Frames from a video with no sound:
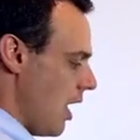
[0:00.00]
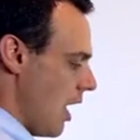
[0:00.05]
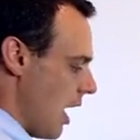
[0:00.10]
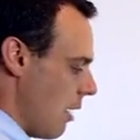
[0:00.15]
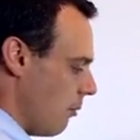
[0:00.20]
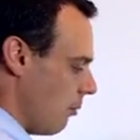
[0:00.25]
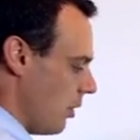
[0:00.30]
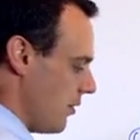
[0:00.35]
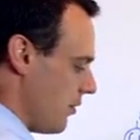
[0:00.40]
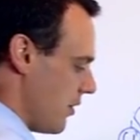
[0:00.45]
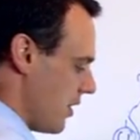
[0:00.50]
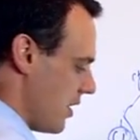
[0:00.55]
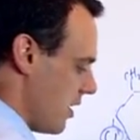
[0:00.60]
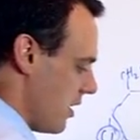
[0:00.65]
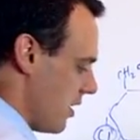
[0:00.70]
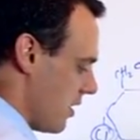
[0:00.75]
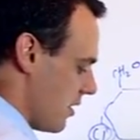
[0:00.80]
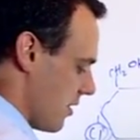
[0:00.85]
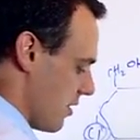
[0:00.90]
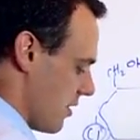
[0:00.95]
And what that
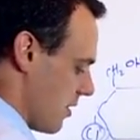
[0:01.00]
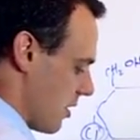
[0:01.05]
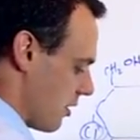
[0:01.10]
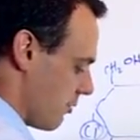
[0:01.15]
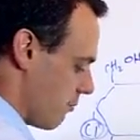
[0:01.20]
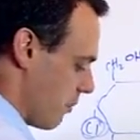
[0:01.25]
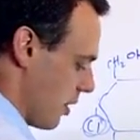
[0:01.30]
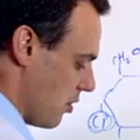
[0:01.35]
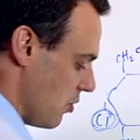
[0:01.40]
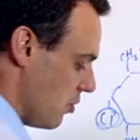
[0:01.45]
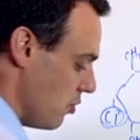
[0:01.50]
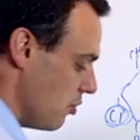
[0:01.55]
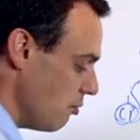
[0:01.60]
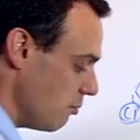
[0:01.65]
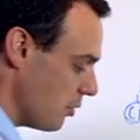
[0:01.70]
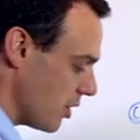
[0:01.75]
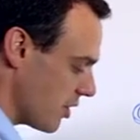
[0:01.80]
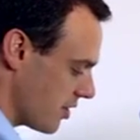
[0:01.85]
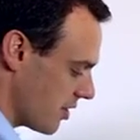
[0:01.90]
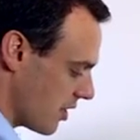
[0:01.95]
is there's been
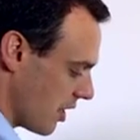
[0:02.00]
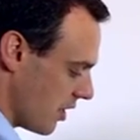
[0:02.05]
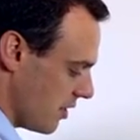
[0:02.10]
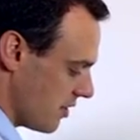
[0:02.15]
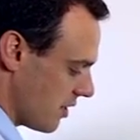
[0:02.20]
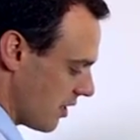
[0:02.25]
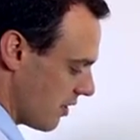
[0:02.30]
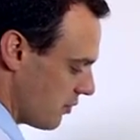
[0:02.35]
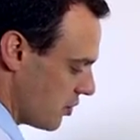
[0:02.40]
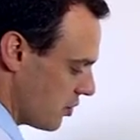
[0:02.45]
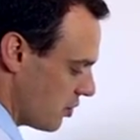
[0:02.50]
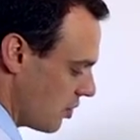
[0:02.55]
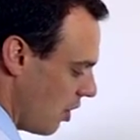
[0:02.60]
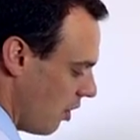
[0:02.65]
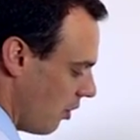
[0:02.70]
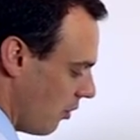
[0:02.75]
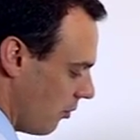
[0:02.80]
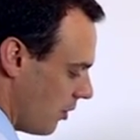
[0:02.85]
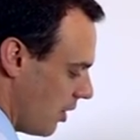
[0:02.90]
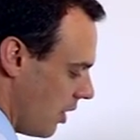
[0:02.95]
numerous studies that have
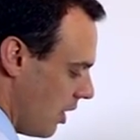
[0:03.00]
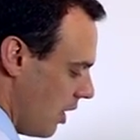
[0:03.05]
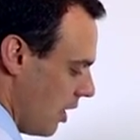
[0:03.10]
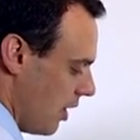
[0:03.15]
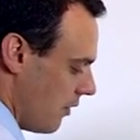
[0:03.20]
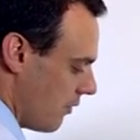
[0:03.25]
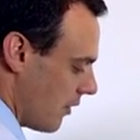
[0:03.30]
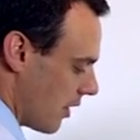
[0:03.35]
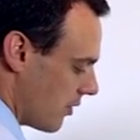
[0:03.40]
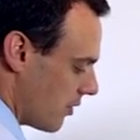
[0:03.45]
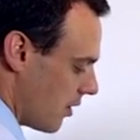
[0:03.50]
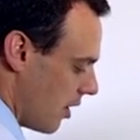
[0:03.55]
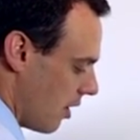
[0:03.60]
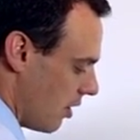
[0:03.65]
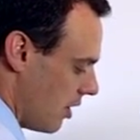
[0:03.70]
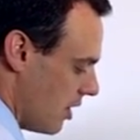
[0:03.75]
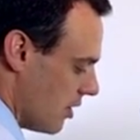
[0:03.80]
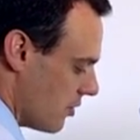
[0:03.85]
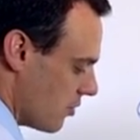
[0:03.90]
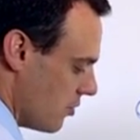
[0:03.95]
shown that
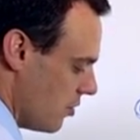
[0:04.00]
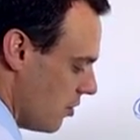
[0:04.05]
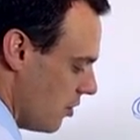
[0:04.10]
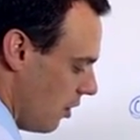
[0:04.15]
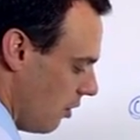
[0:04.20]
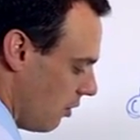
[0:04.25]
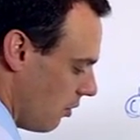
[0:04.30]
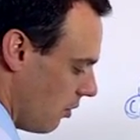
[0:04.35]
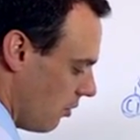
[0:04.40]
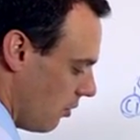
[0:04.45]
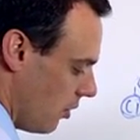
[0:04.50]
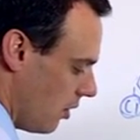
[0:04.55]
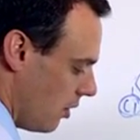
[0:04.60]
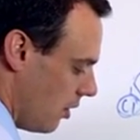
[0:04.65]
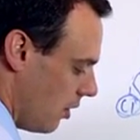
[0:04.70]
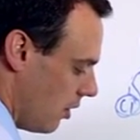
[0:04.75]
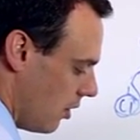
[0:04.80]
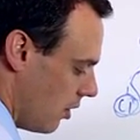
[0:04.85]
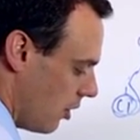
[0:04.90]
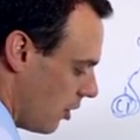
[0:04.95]
there is no
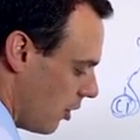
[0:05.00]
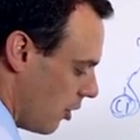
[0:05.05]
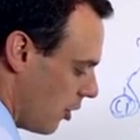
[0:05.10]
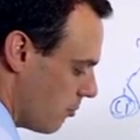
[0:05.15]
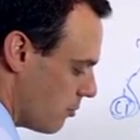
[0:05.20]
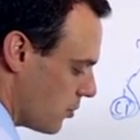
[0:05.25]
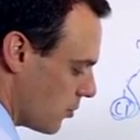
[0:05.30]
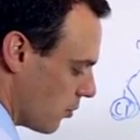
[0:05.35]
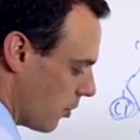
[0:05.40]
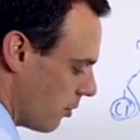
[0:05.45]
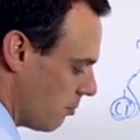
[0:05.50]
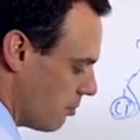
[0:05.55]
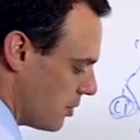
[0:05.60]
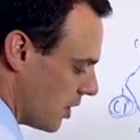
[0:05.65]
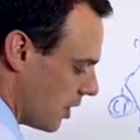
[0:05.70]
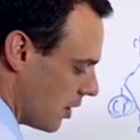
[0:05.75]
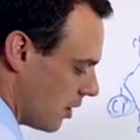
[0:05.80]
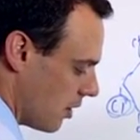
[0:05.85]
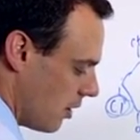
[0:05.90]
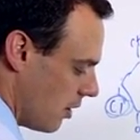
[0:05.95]

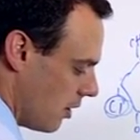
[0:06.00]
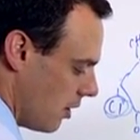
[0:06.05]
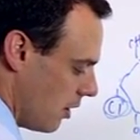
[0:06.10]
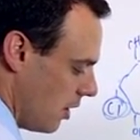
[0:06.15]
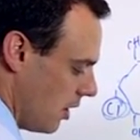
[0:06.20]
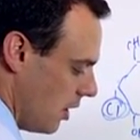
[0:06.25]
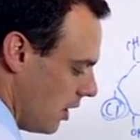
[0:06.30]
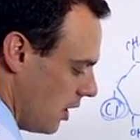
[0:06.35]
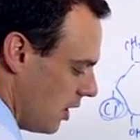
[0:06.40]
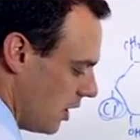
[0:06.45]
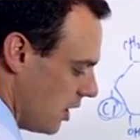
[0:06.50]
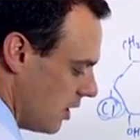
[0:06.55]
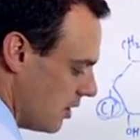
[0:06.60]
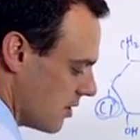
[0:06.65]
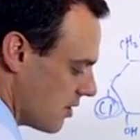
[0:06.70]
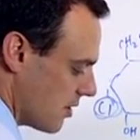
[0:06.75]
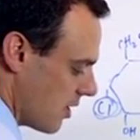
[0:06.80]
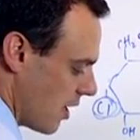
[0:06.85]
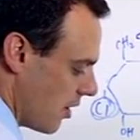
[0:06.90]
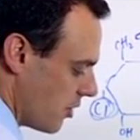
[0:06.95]
absorption in
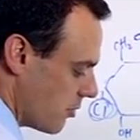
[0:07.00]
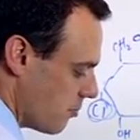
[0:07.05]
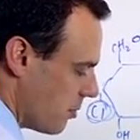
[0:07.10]
the cells